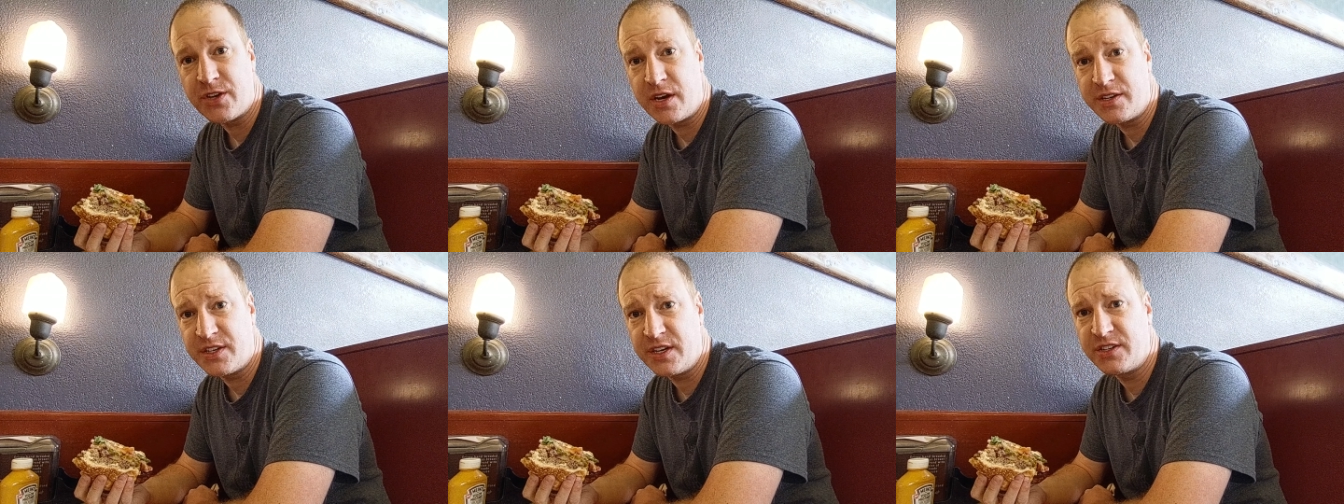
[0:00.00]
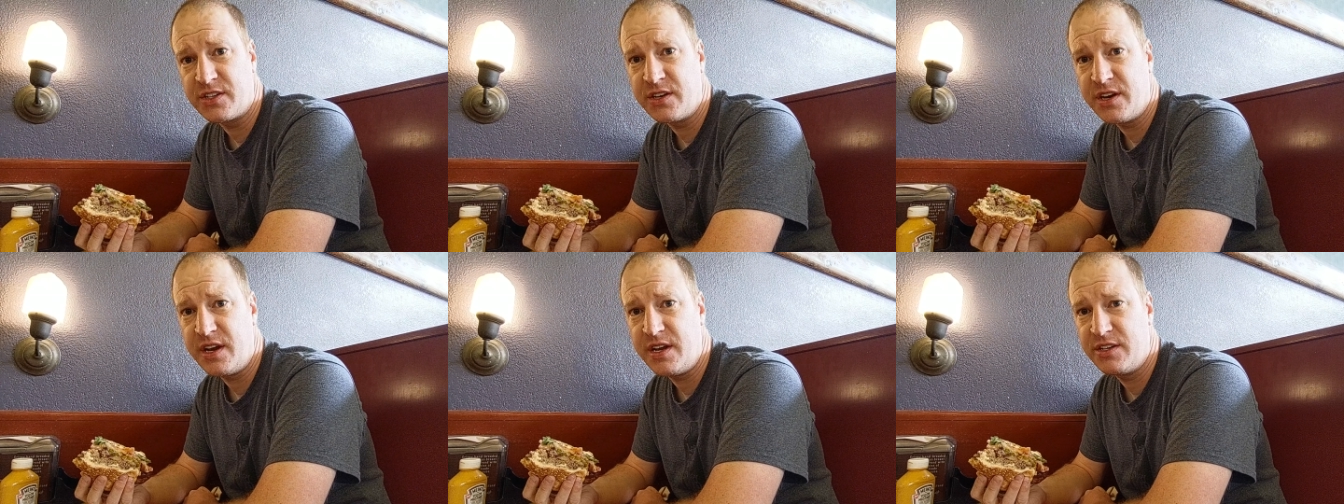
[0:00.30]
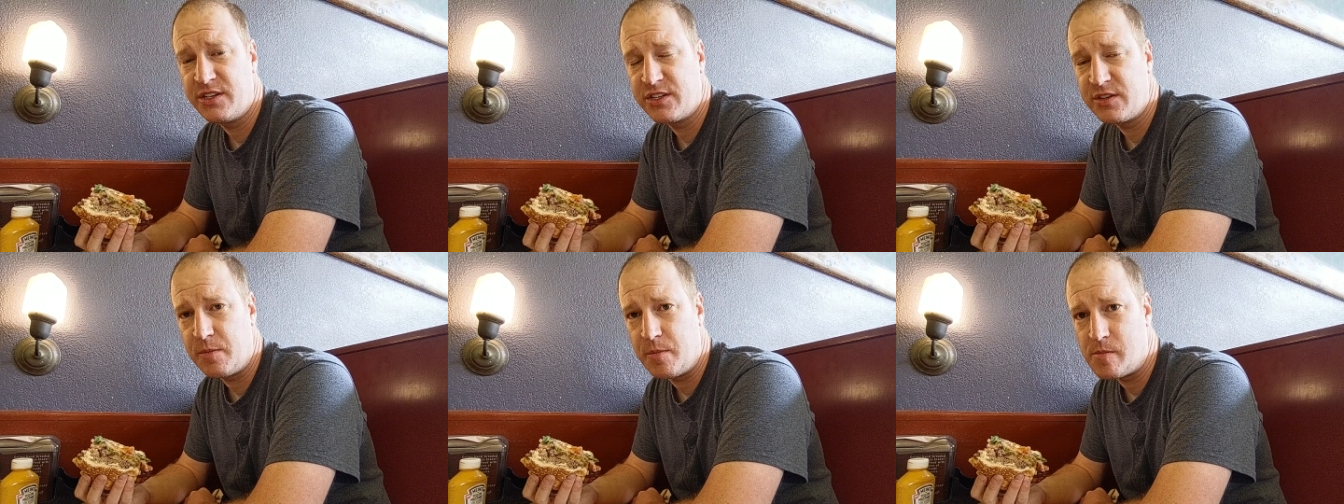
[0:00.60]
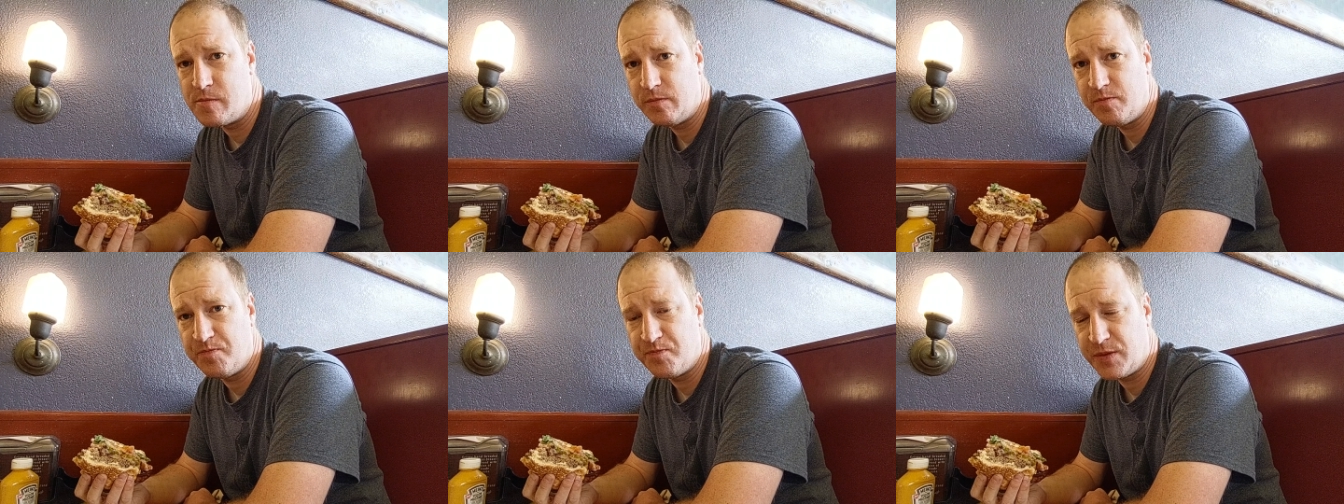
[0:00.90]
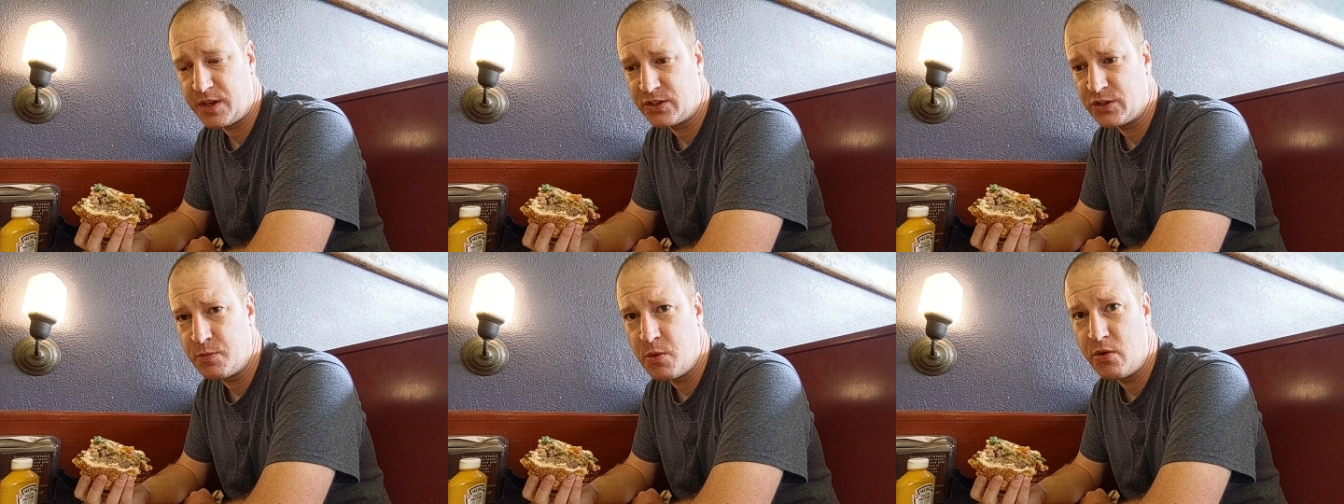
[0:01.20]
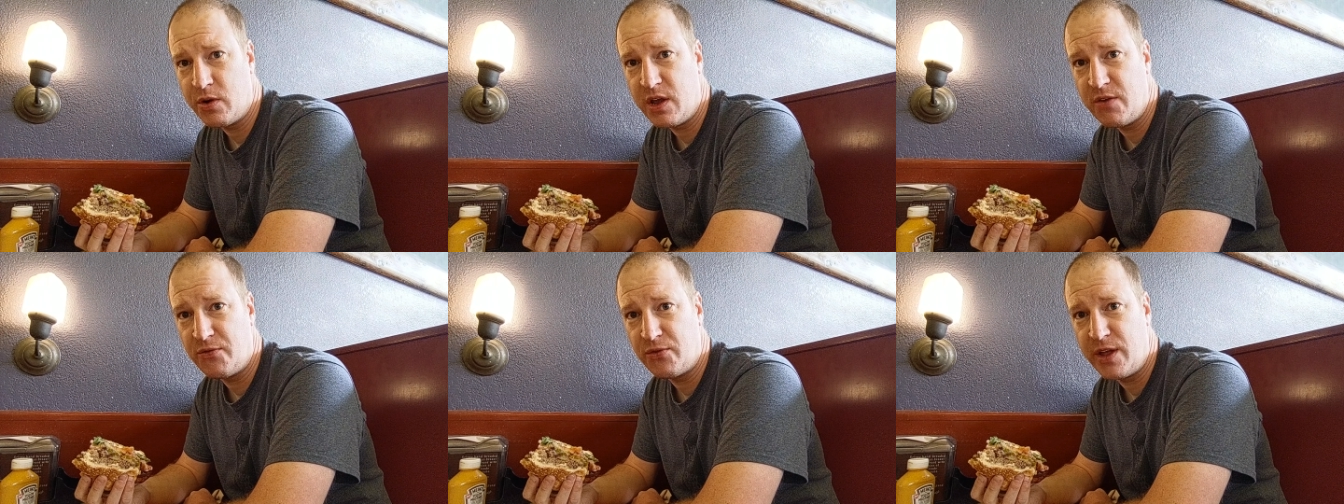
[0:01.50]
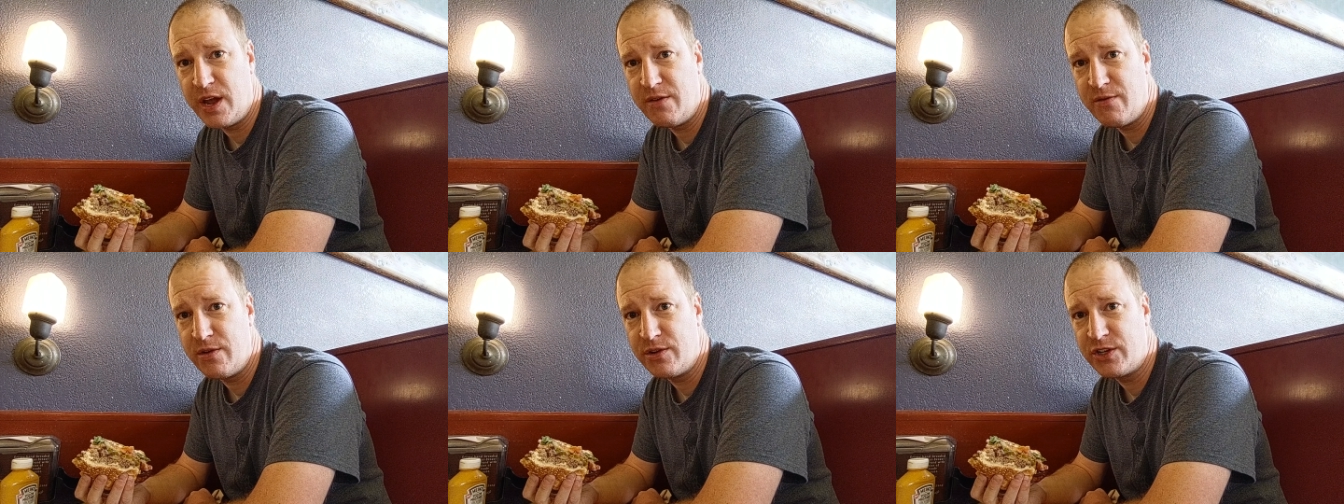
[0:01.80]
The sauce has a nice
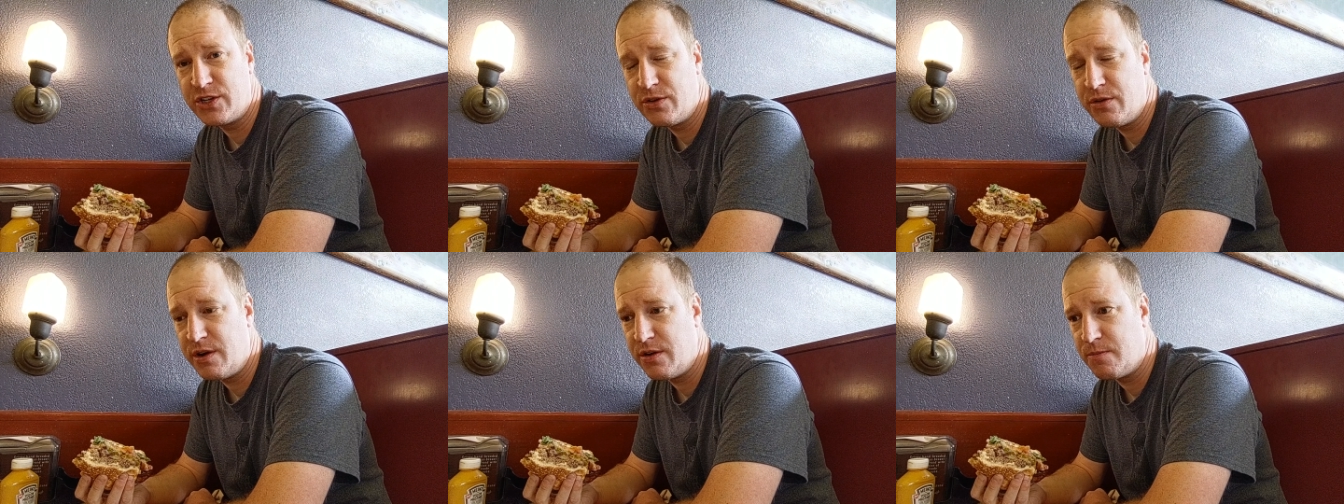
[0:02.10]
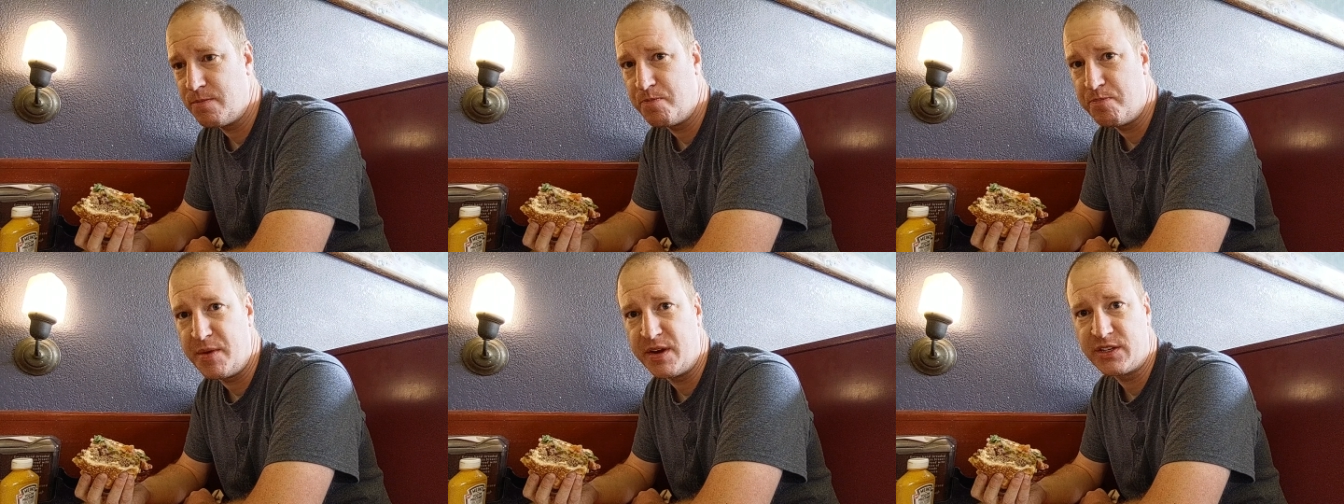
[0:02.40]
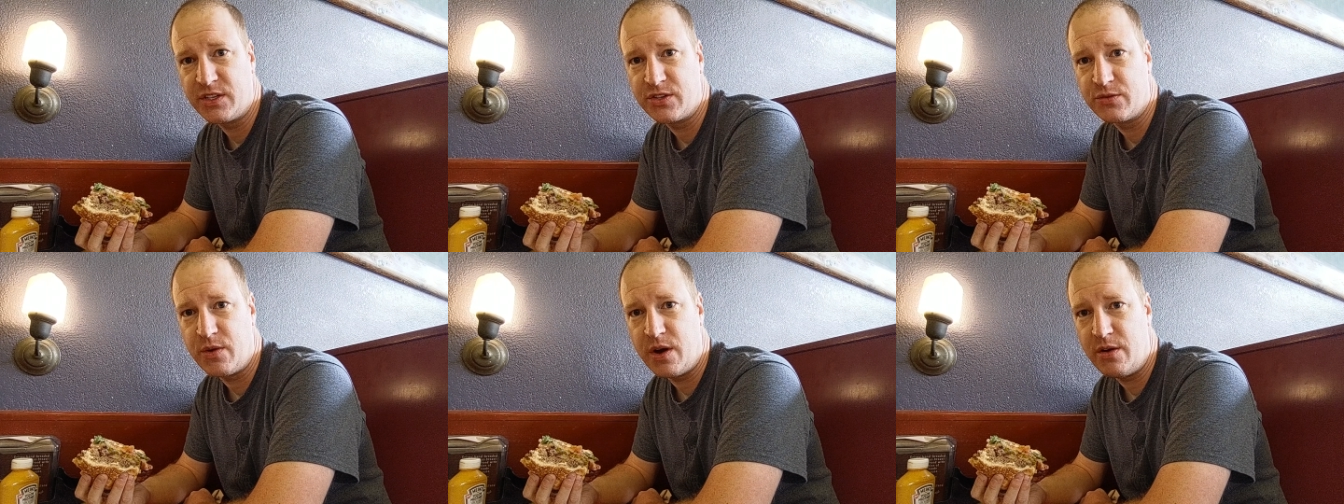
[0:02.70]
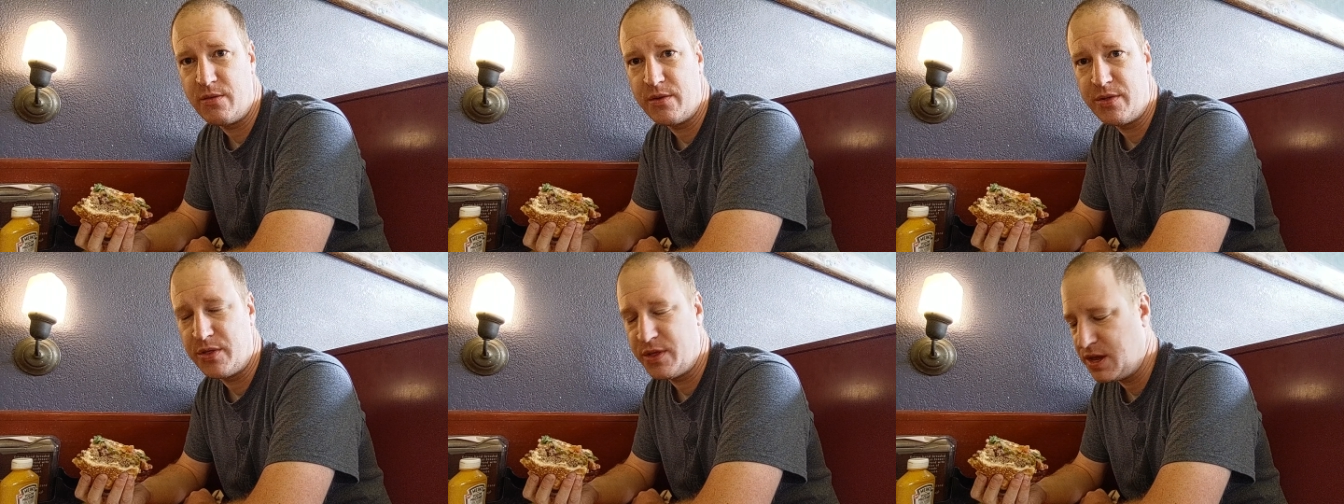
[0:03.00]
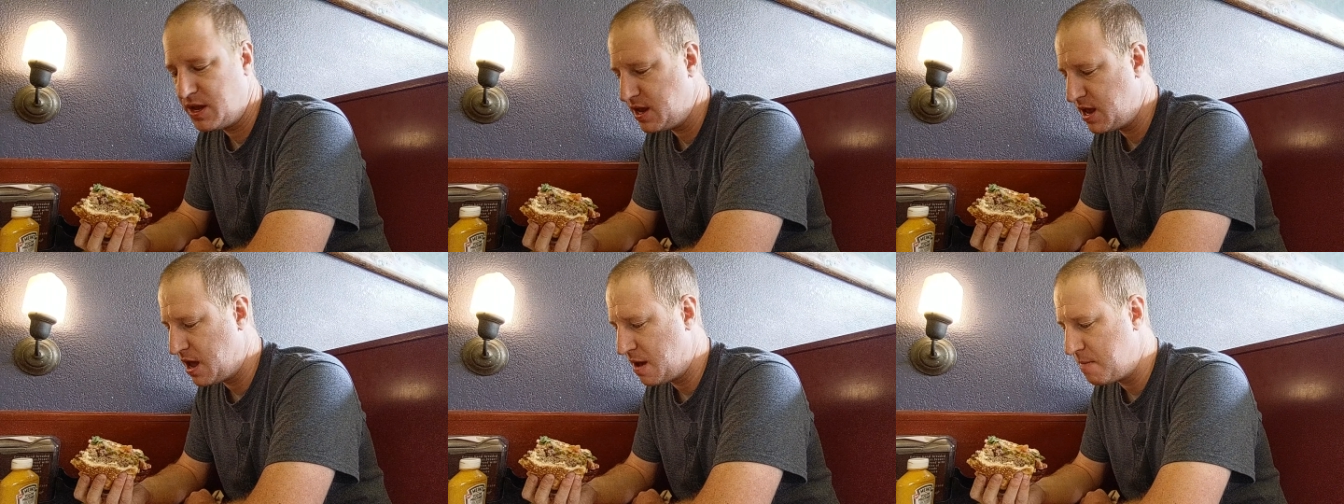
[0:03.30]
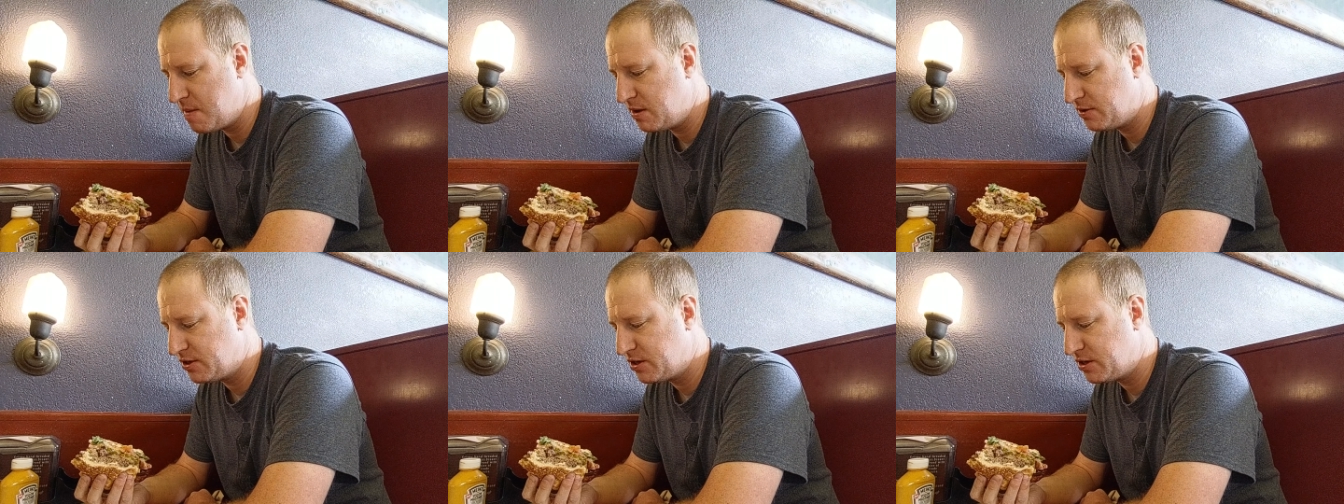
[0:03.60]
smoky flavor to it and mixes well with the uh,